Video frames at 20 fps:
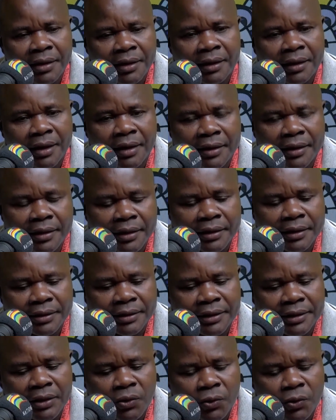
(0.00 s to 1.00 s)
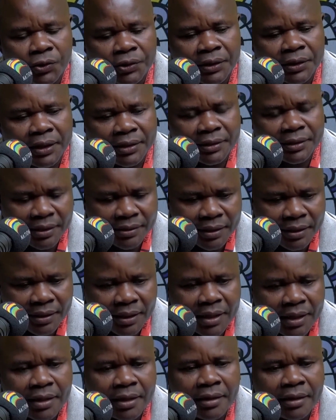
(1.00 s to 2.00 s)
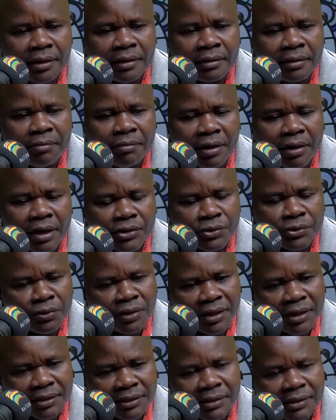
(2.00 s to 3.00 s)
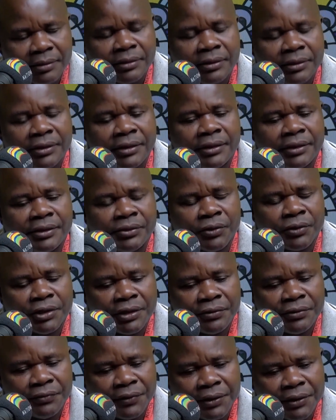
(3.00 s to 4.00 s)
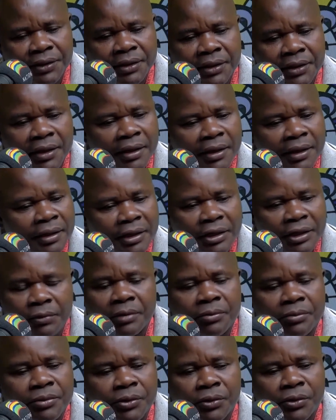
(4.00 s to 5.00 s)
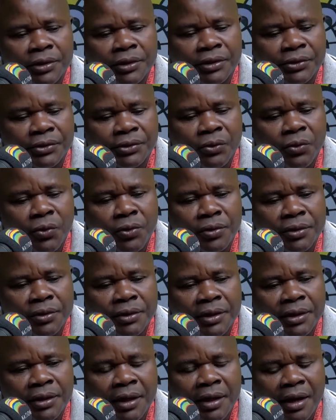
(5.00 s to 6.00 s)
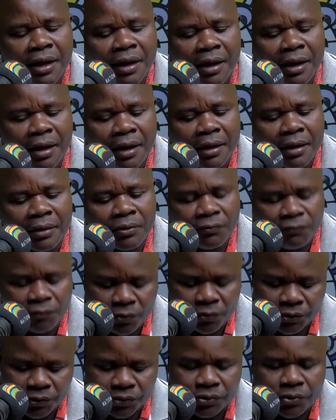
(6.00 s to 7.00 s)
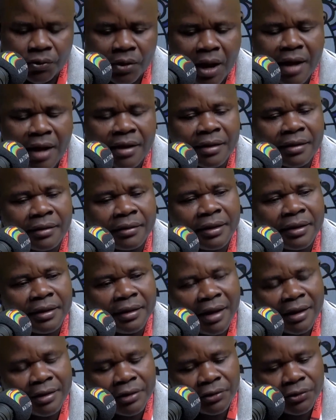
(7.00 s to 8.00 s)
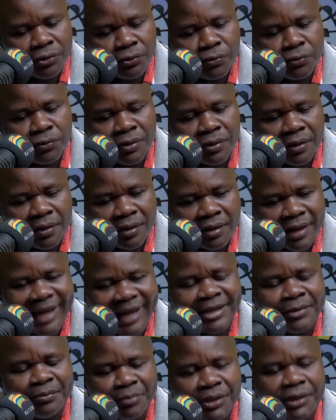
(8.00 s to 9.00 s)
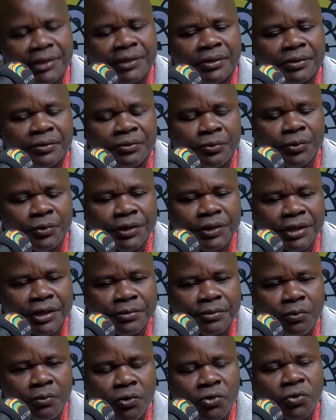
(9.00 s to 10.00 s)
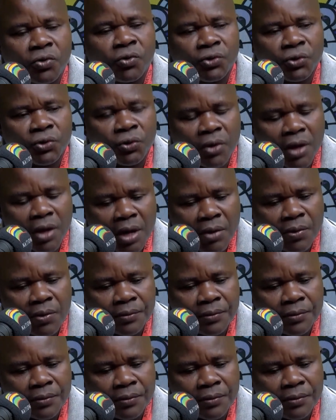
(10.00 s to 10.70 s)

Currently still hosted at SASRA, but as soon as it's on its feet, it will be on its own, of course, to run and do that bit which has brought Kuscco down.